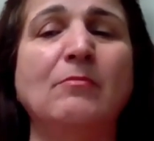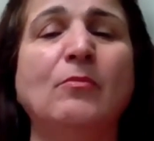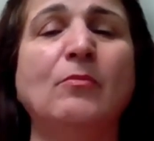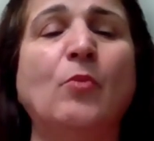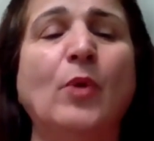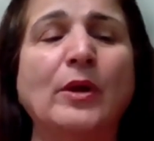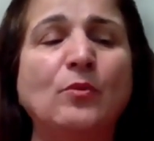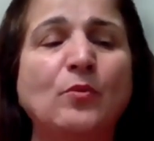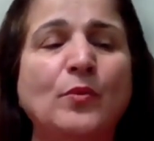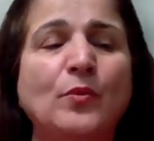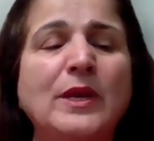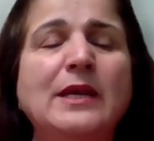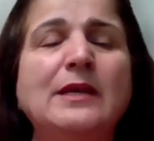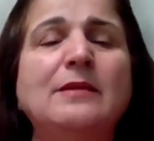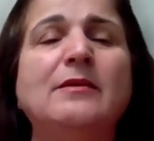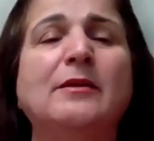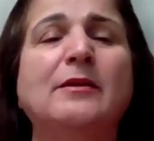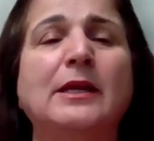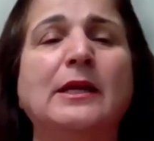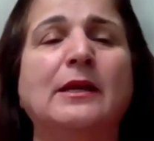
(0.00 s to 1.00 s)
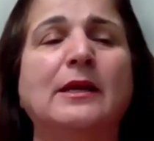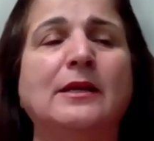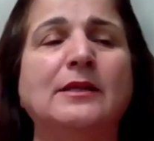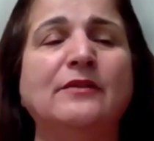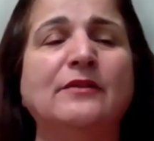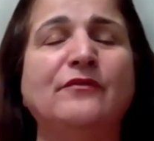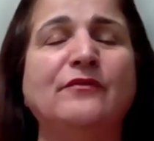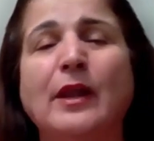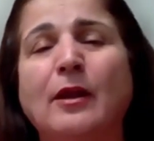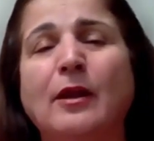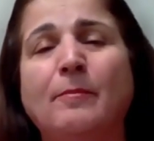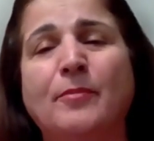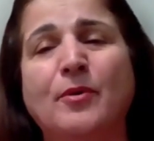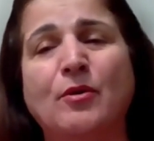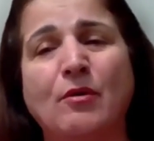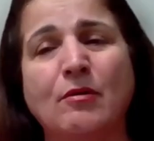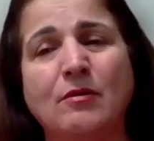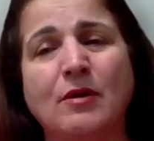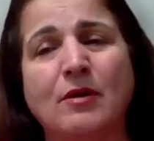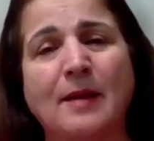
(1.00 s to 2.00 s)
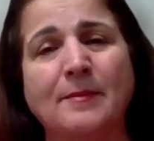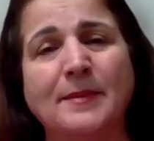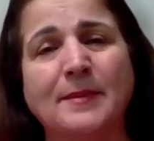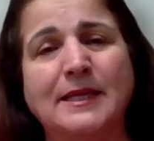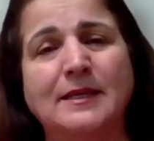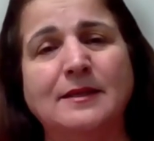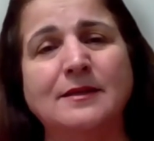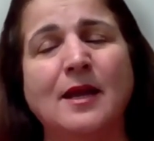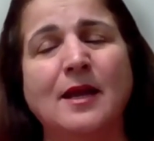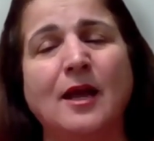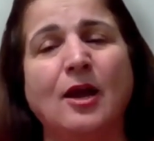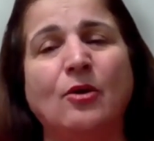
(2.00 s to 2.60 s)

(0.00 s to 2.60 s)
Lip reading: When we develop programming,